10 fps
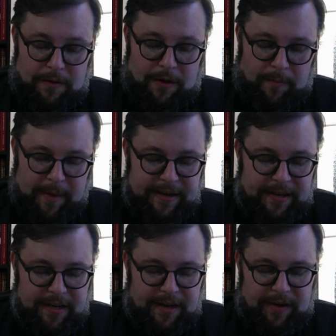
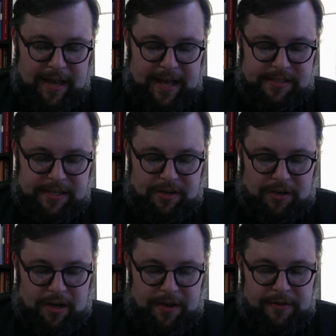Almighty and everlasting
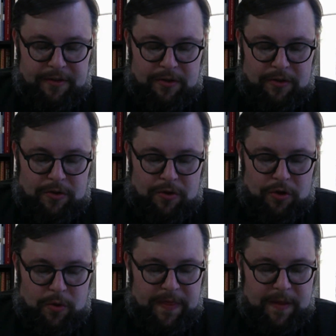God,
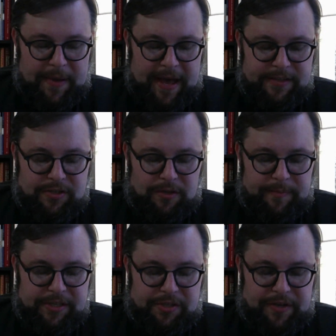who in the paschal
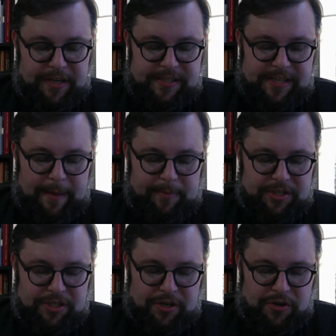mystery
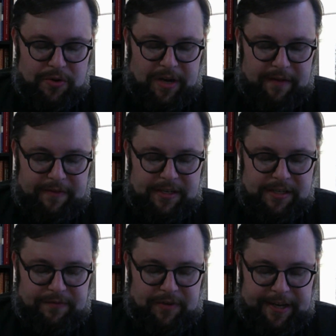established the new covenant
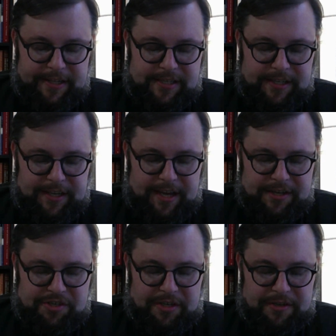of
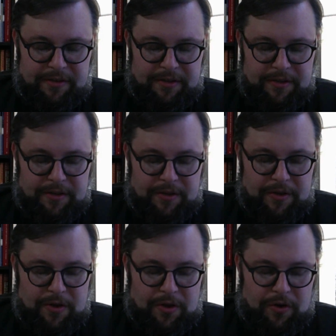reconciliation,
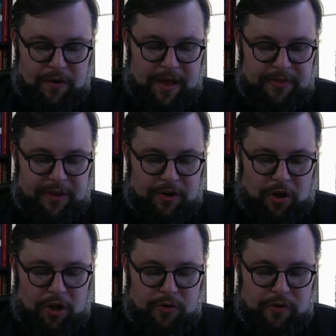Grant that
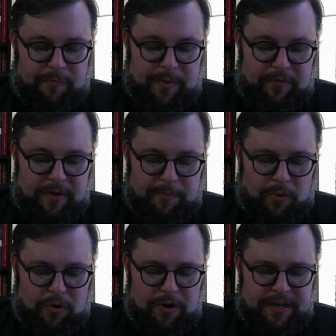all who have been
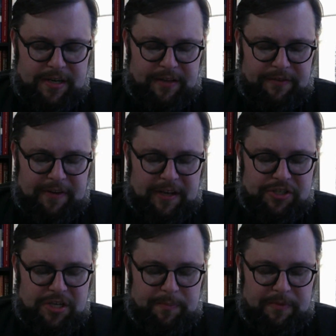reborn into the
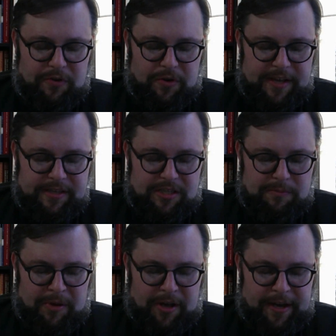fellowship of Christ's
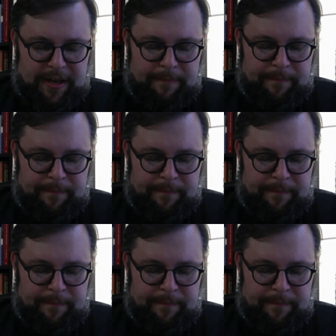body